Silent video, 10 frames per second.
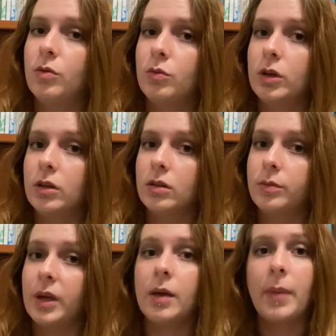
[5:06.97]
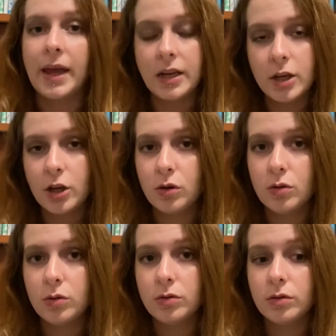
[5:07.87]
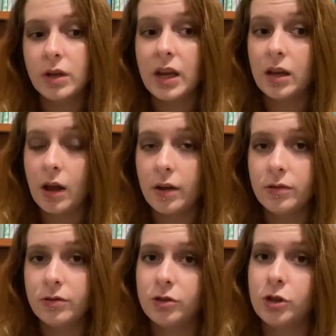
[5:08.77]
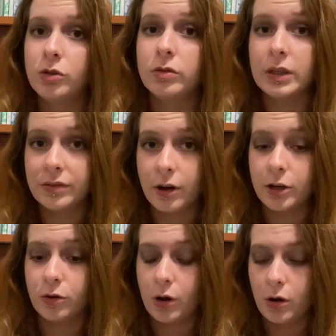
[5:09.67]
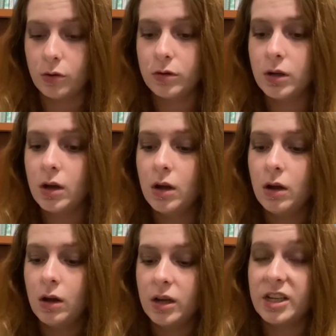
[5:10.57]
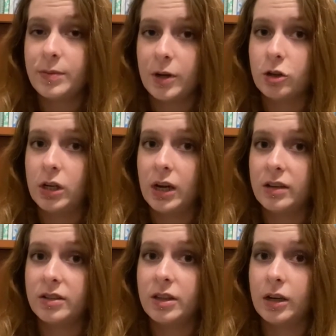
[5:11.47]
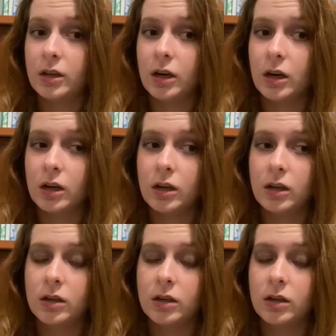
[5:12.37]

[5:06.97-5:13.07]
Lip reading: will be paying you enough to live on your own, especially because there are